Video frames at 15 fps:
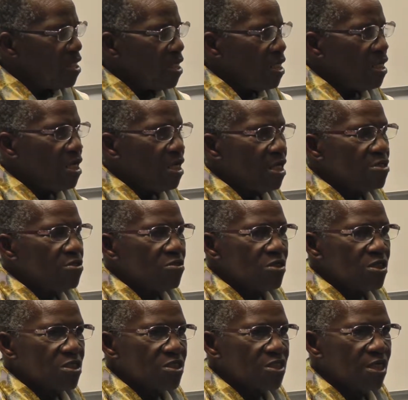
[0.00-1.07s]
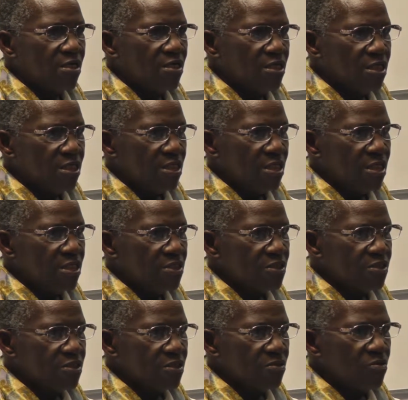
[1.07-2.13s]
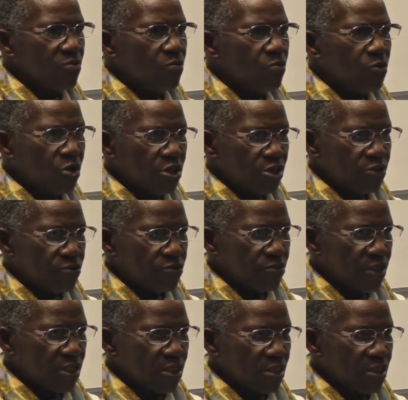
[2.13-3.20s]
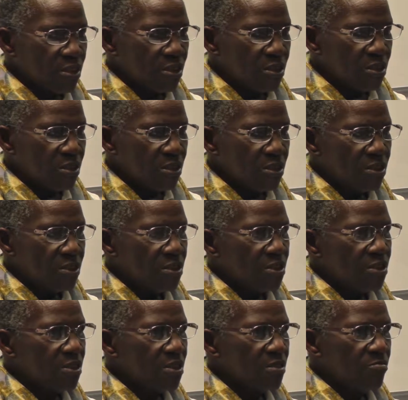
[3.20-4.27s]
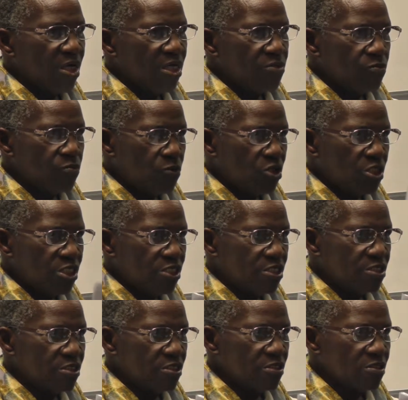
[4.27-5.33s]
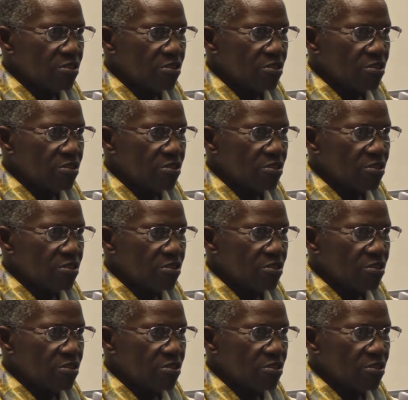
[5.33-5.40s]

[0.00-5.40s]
Another sign is wandering. They might wander